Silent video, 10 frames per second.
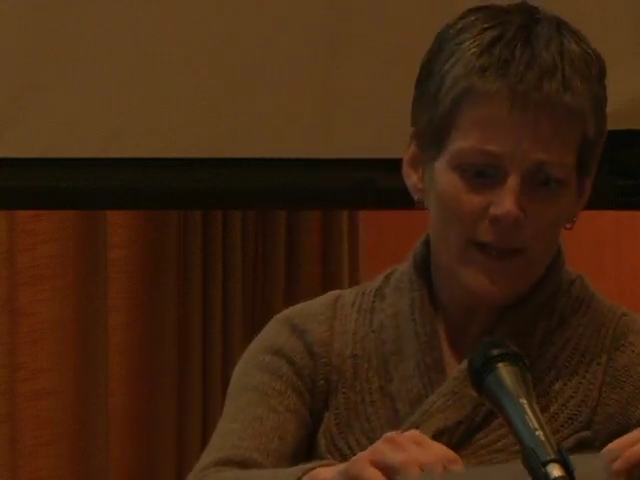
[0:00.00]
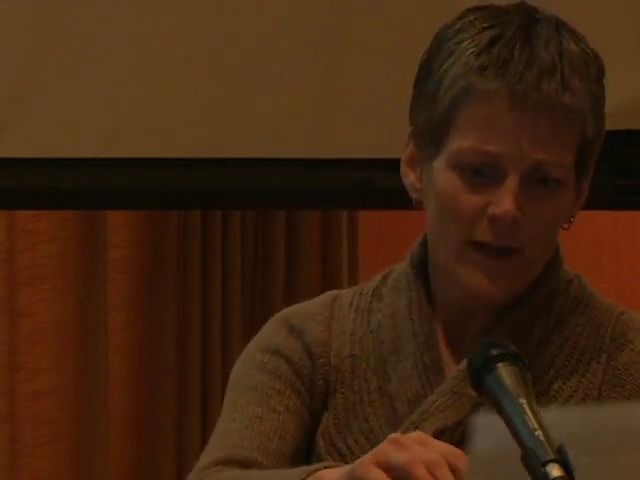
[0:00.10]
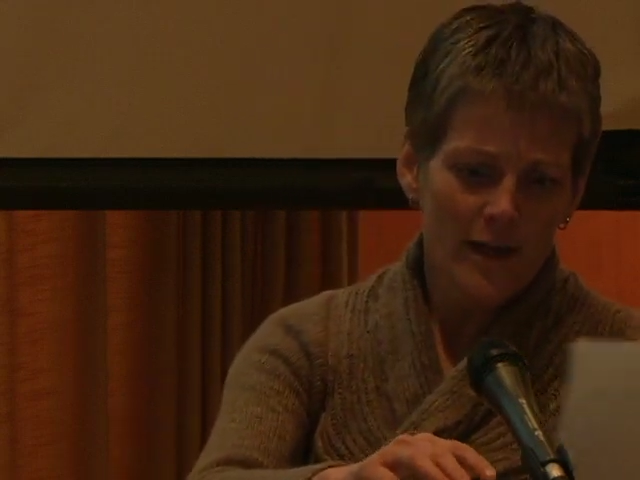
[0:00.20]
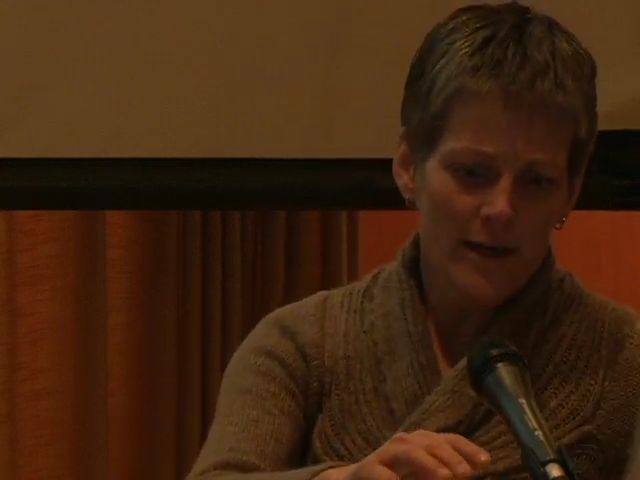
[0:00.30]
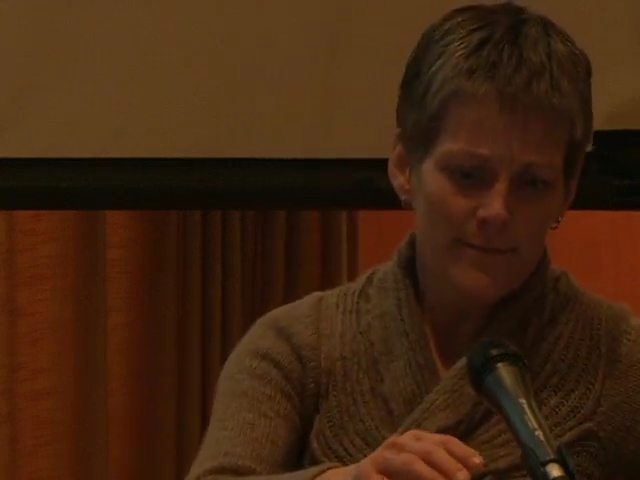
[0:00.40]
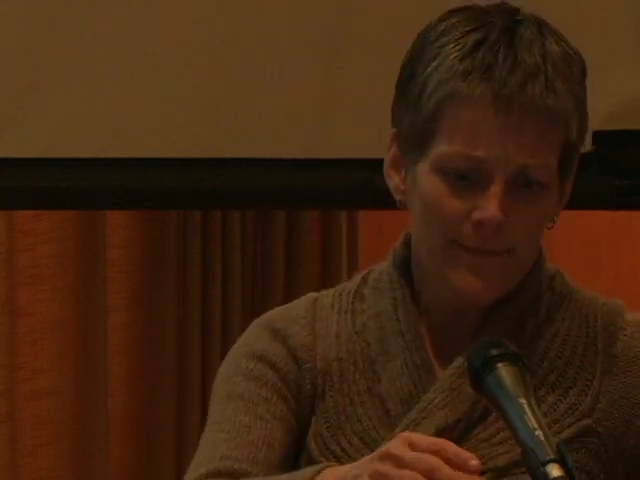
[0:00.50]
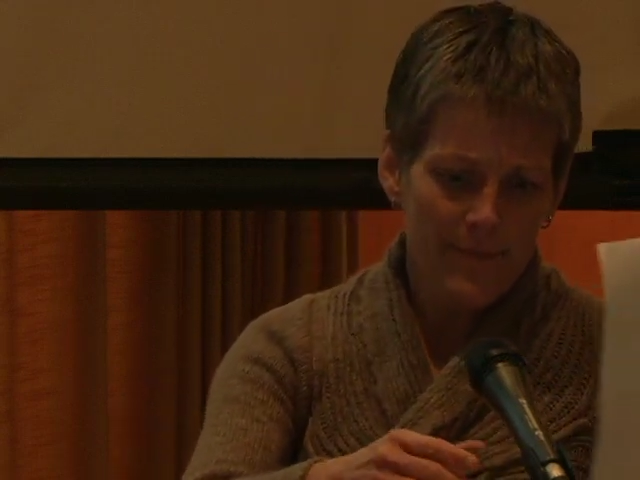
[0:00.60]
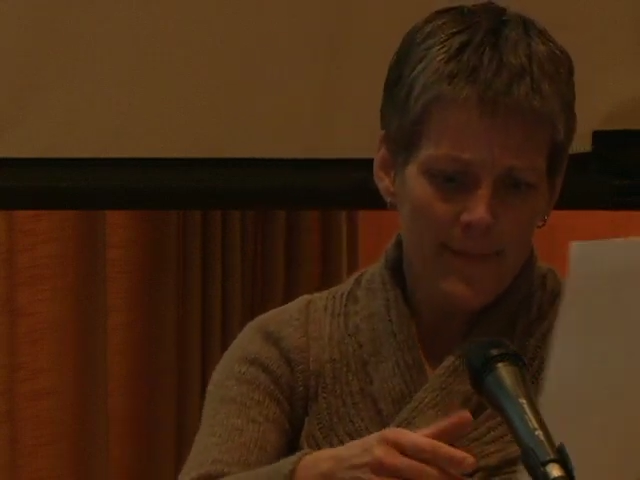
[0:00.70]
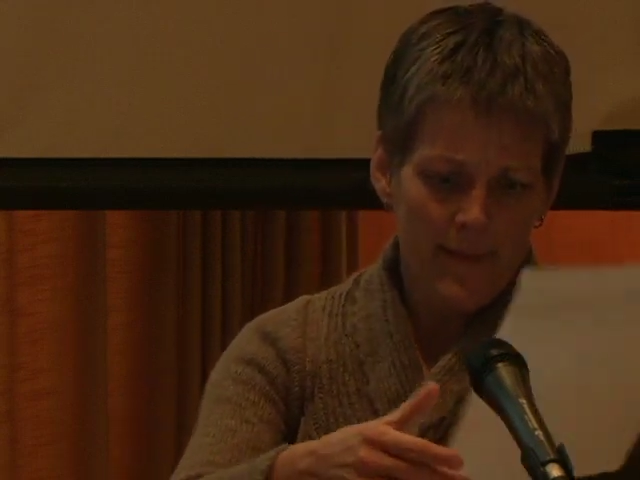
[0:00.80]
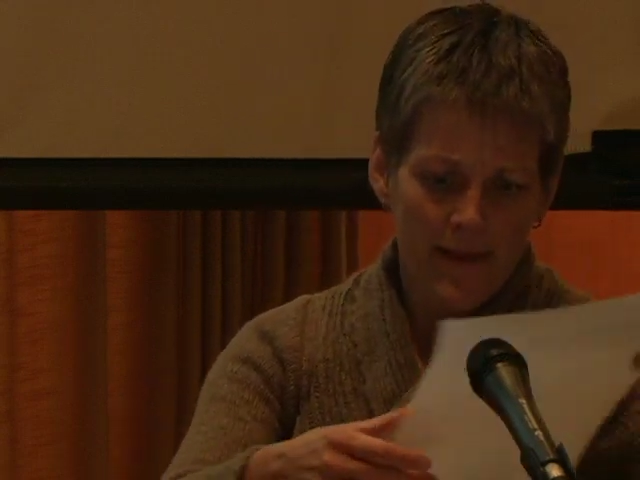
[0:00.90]
And
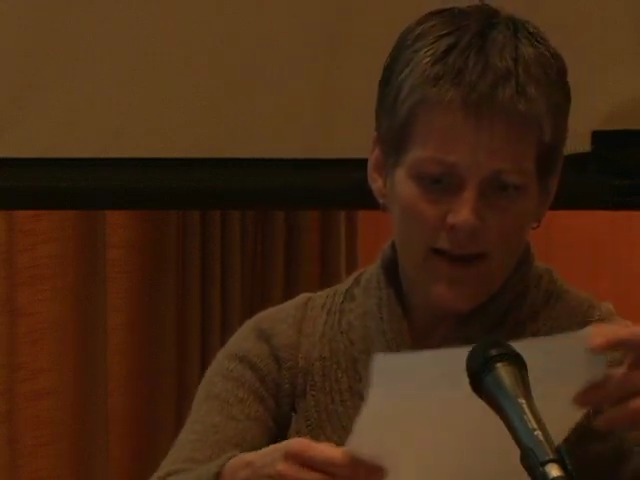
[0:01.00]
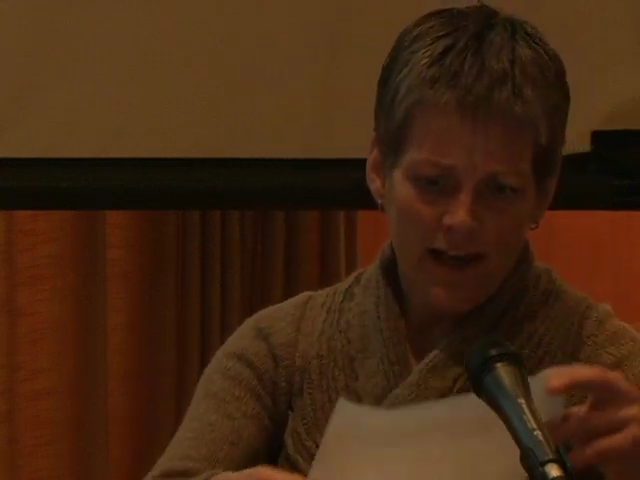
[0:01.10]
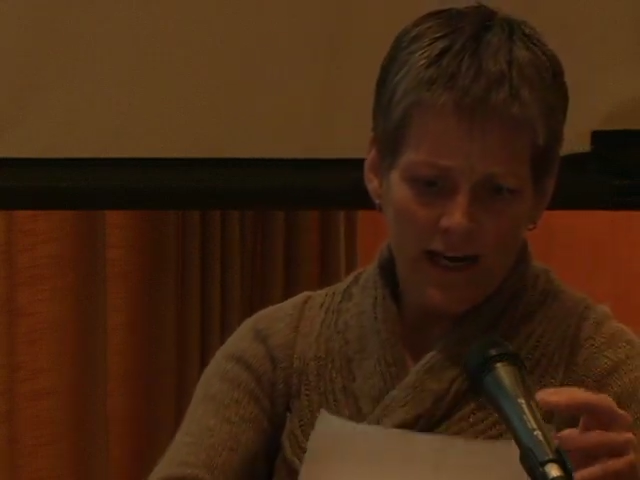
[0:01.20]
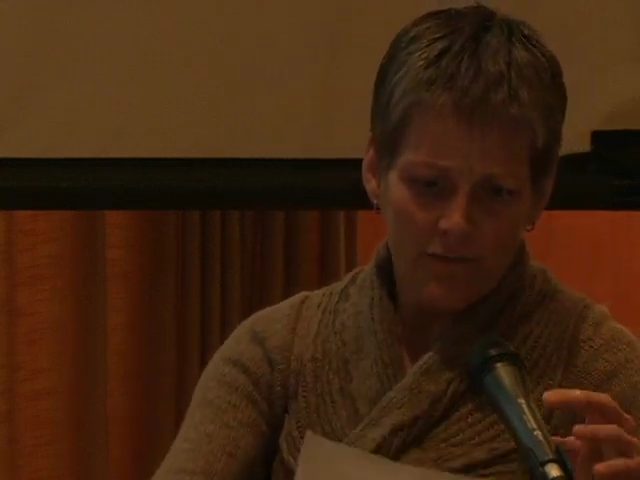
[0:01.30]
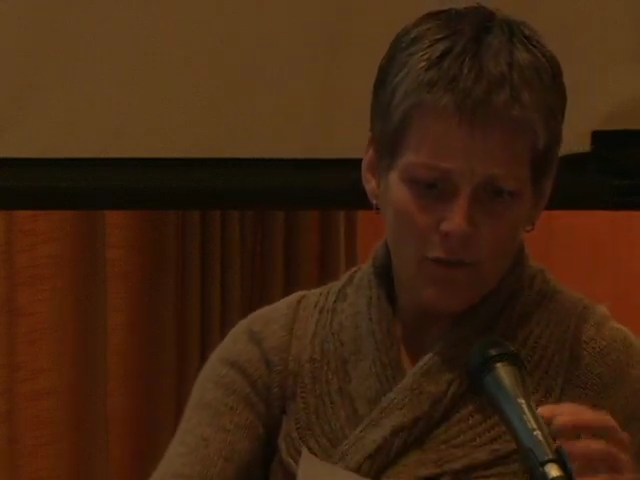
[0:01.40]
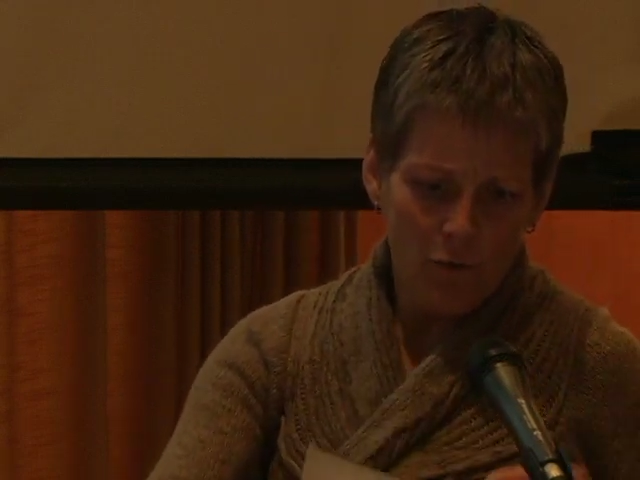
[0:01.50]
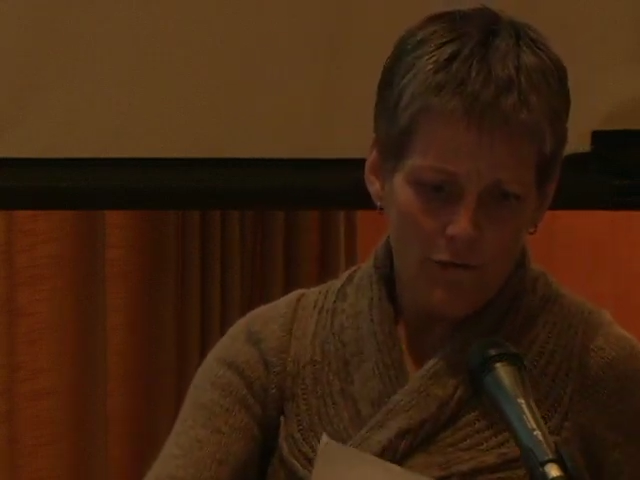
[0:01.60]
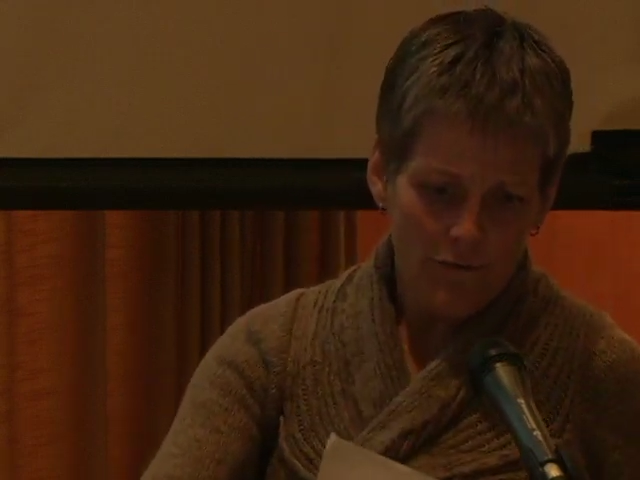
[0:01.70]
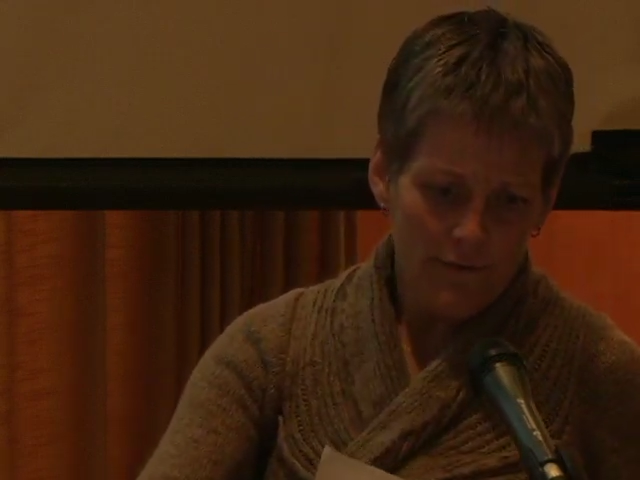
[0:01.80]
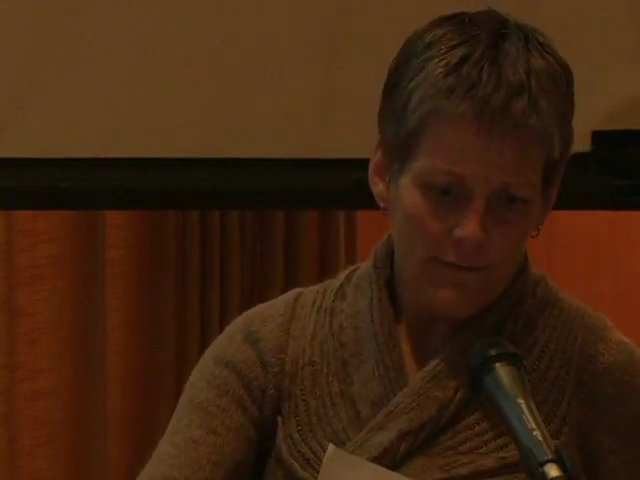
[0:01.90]
I have a
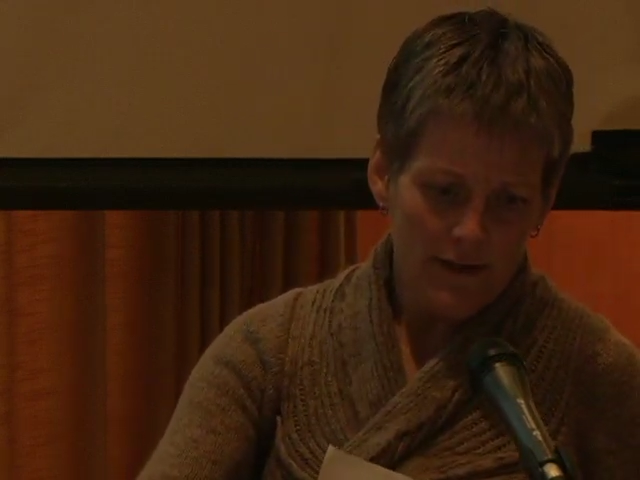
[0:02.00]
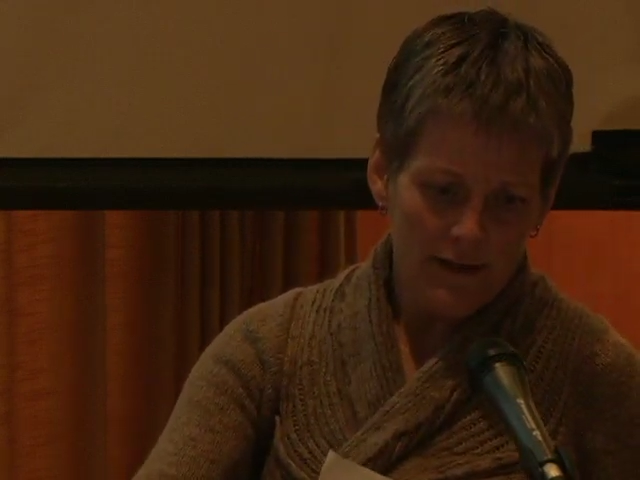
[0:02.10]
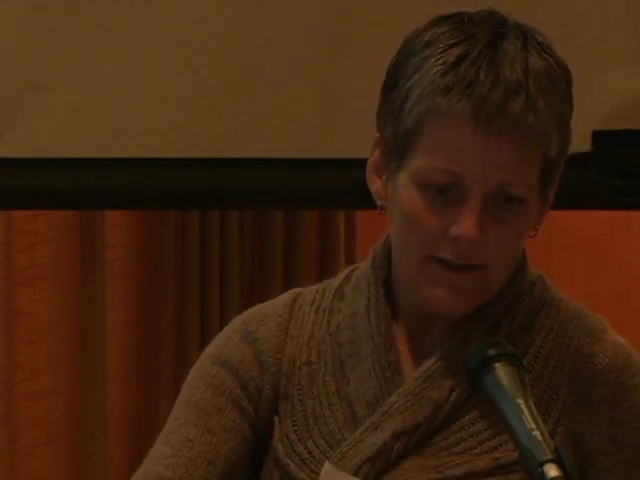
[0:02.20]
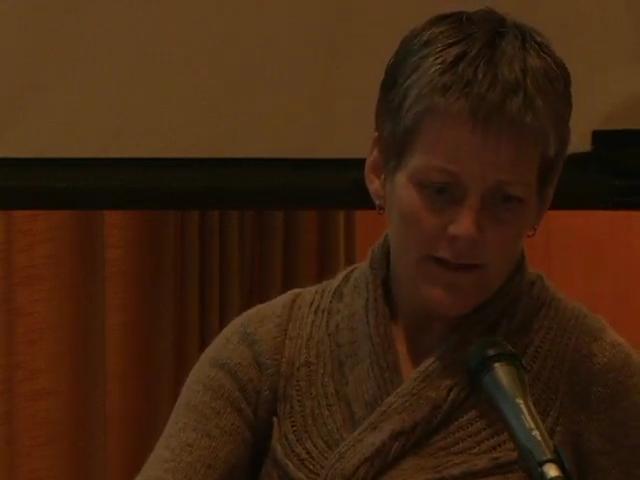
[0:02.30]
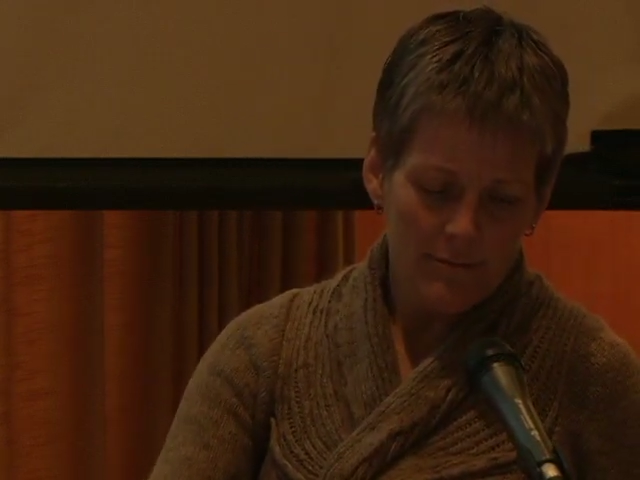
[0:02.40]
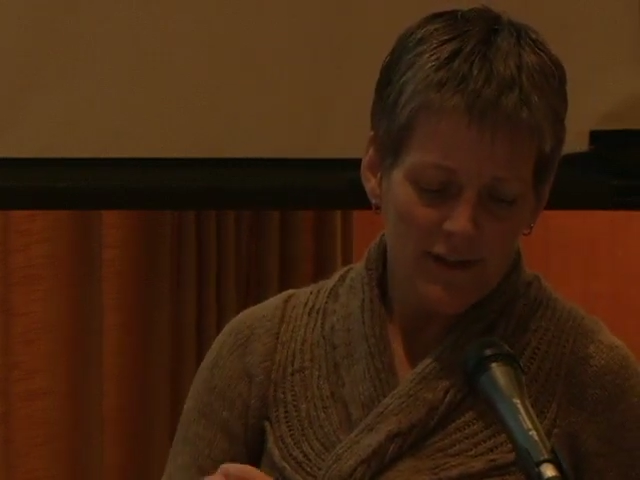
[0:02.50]
quote from a